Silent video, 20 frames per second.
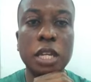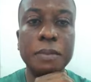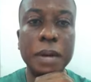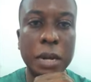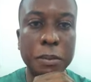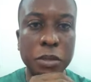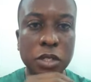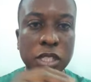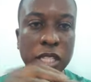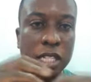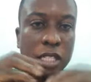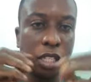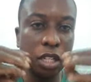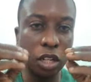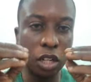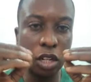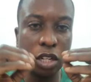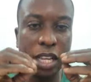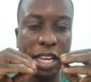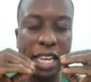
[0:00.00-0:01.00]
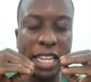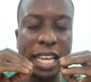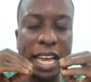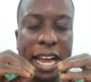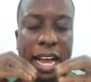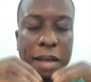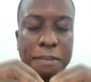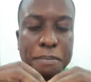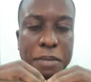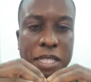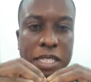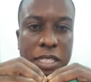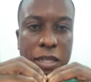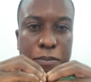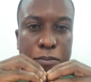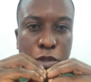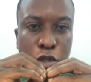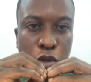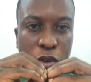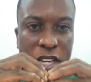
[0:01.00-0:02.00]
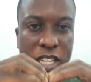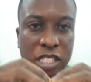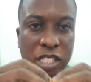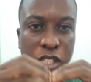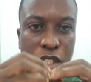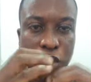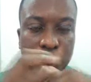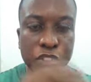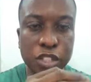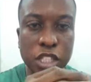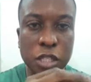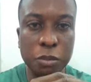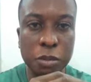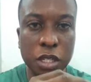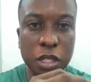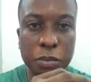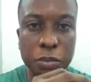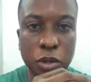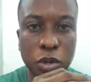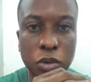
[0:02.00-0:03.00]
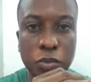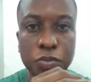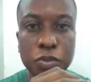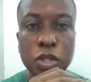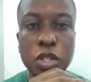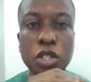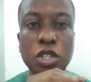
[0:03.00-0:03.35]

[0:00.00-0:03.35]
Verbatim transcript: The Bible says the Lord inhabits the praises of his people.